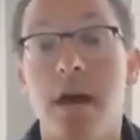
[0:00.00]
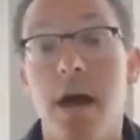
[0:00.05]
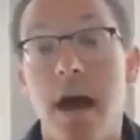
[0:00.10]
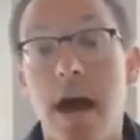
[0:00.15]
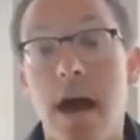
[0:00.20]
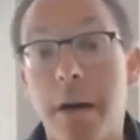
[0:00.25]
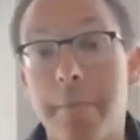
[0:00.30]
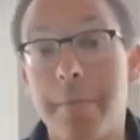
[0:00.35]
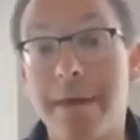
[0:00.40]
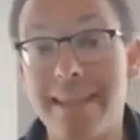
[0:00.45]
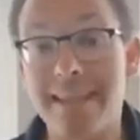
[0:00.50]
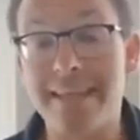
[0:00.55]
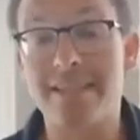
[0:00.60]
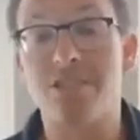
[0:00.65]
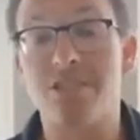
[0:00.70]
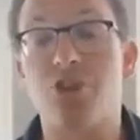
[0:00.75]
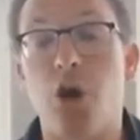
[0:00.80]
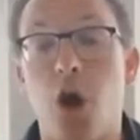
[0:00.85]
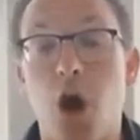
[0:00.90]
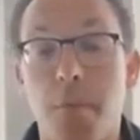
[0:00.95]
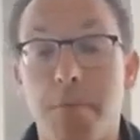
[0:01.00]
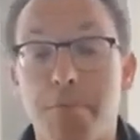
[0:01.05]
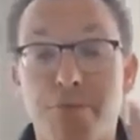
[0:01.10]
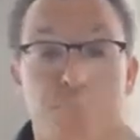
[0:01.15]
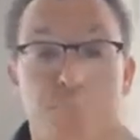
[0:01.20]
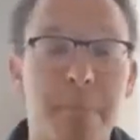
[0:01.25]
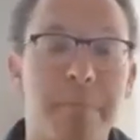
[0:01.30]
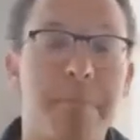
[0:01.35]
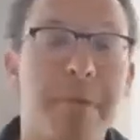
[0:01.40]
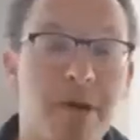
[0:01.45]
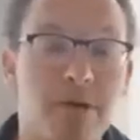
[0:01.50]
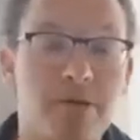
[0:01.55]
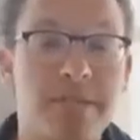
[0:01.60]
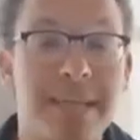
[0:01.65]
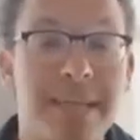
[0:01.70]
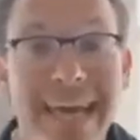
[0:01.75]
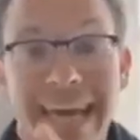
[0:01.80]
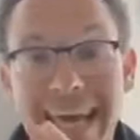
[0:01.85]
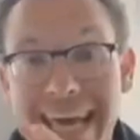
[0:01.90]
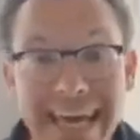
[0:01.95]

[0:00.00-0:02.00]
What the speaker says: And this is all pre-built